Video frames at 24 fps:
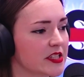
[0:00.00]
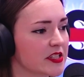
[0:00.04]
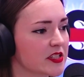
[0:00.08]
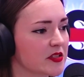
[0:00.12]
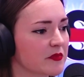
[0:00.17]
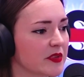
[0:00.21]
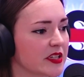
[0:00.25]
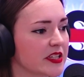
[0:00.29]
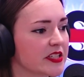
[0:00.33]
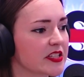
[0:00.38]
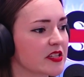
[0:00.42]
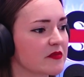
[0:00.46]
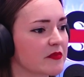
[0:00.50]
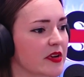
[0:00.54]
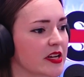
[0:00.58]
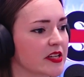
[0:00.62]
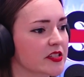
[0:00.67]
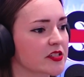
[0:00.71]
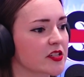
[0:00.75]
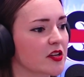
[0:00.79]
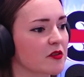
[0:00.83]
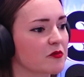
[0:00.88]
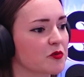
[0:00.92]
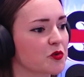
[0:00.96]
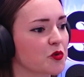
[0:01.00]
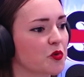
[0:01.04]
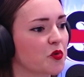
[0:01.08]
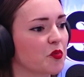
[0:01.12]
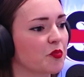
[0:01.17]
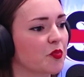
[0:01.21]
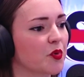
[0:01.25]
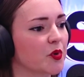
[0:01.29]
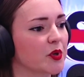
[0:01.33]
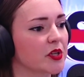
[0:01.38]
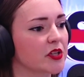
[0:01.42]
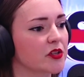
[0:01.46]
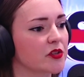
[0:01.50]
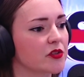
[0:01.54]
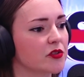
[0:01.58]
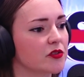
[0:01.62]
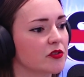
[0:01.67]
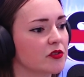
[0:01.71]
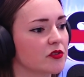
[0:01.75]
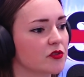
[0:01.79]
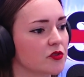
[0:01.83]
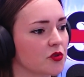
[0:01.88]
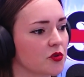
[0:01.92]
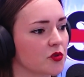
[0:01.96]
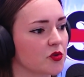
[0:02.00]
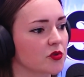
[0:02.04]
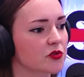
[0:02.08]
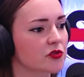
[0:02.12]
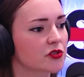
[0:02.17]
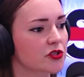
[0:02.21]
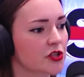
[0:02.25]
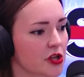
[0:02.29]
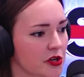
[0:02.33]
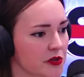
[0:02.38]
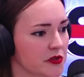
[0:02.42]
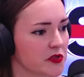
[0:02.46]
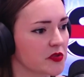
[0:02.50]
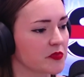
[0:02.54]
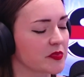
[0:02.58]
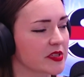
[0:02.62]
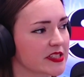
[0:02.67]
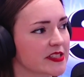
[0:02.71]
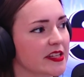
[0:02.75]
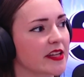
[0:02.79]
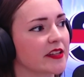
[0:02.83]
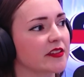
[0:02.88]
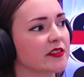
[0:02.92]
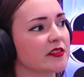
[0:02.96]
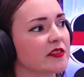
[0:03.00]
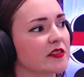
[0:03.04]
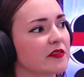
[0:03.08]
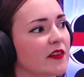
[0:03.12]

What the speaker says: Disability makes up 0.02%